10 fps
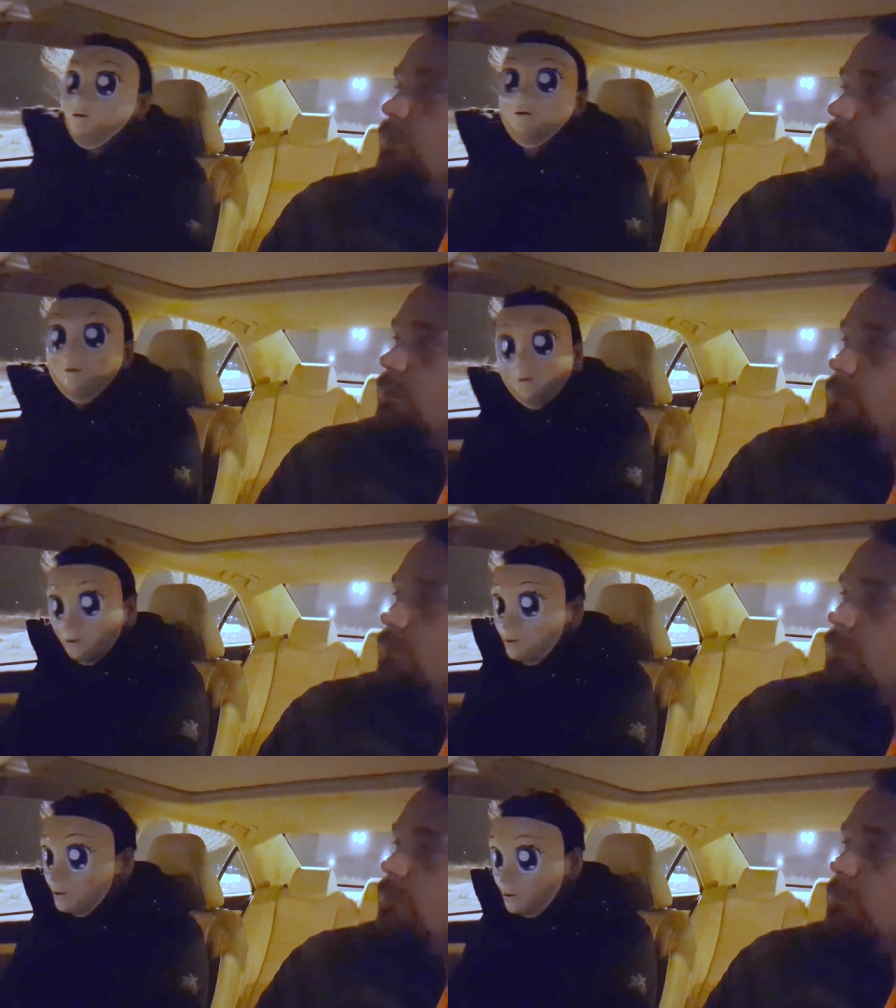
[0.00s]
it's
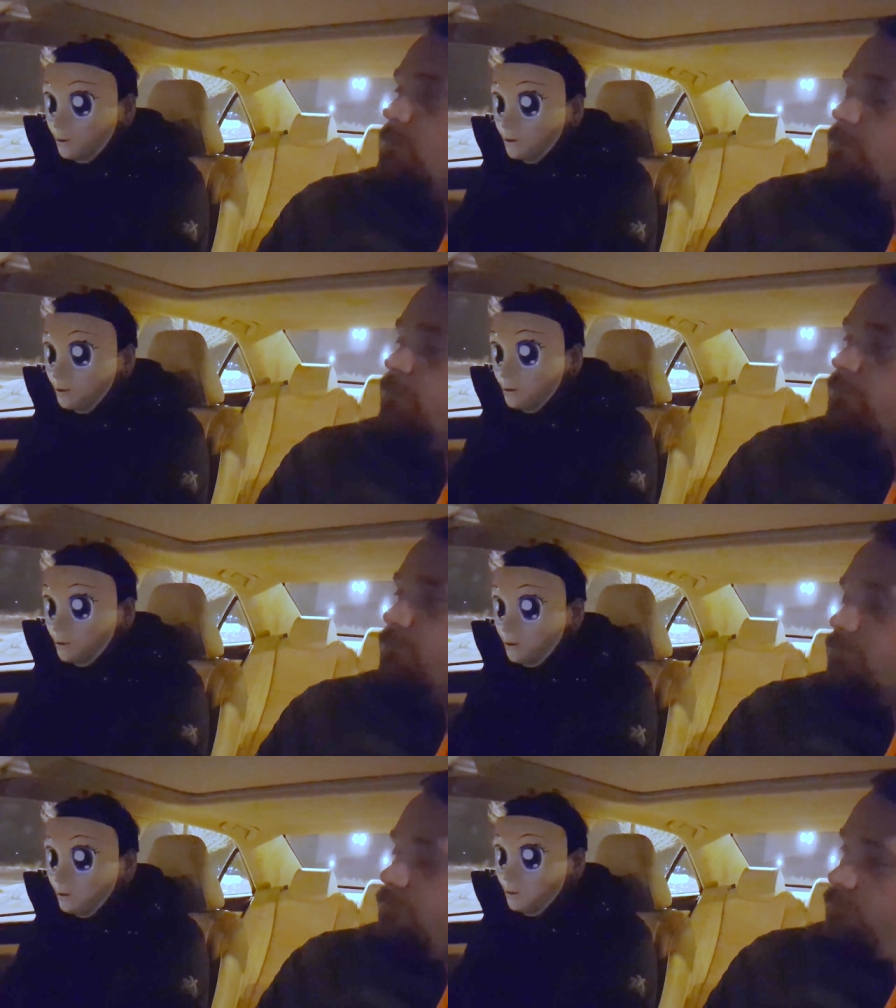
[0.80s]
um
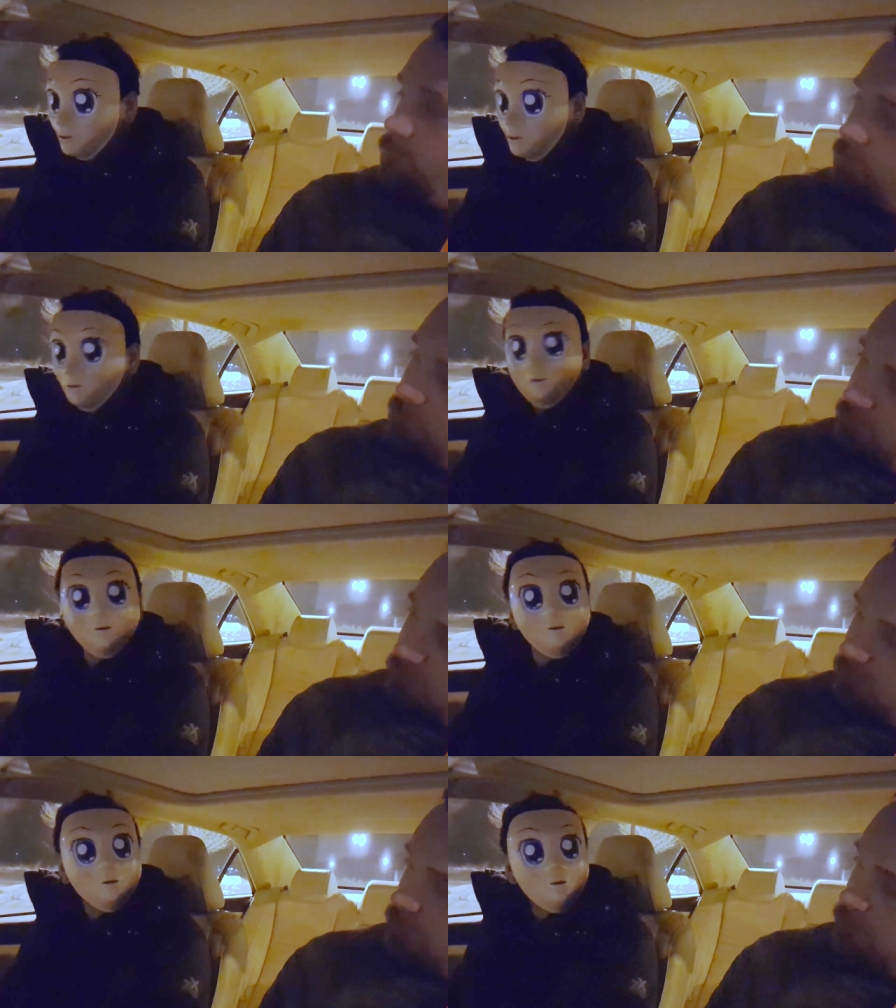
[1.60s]
it's kind of a simple